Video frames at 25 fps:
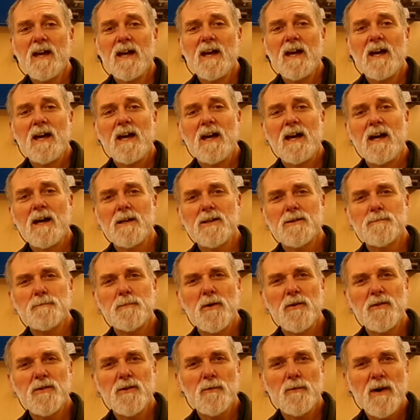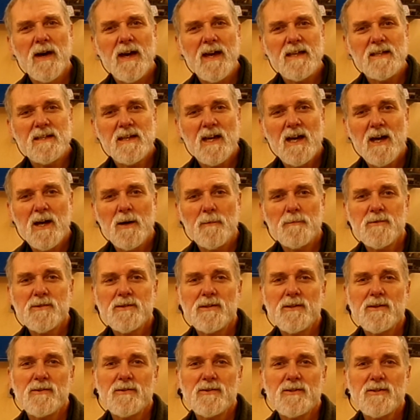Has put the weight up
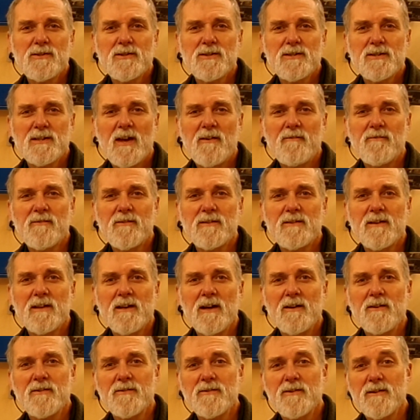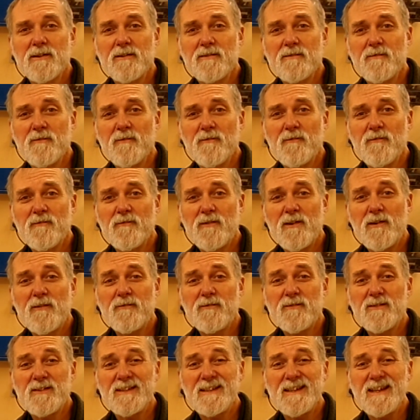to
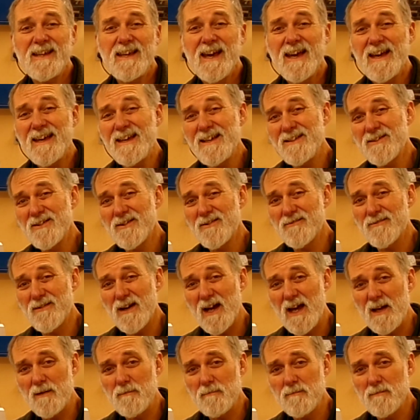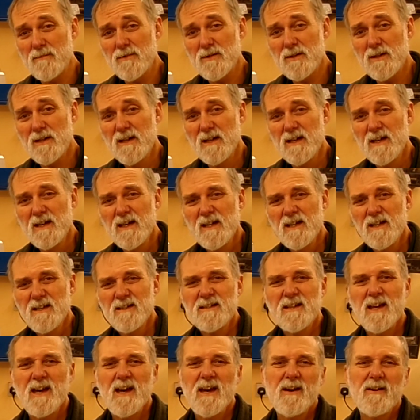758 grams.
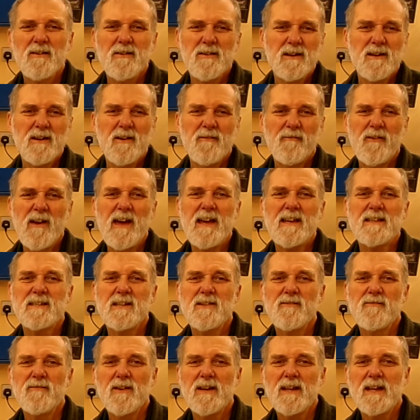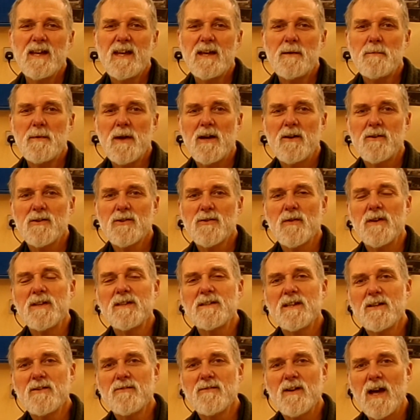So effectively about
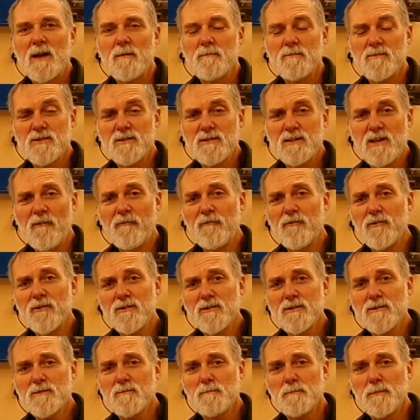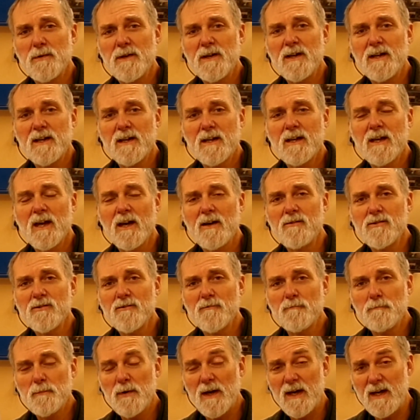20 grams difference per coat
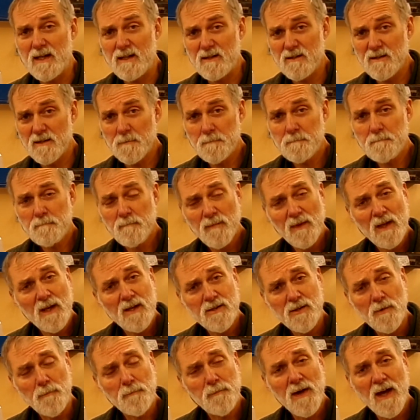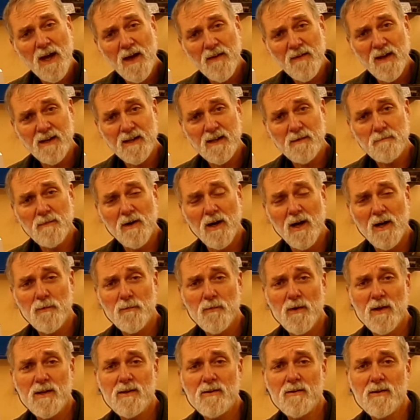of paint. So bear that in
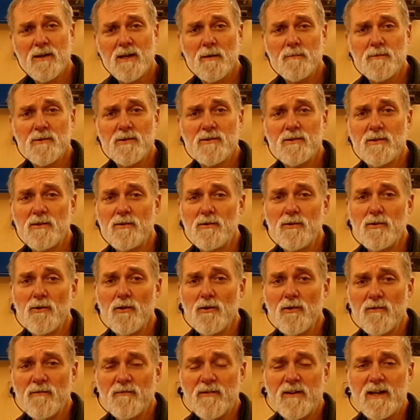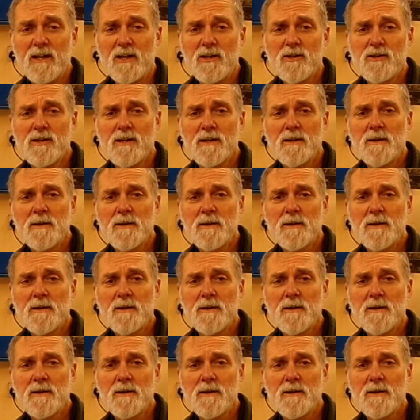mind when you come to do your finish.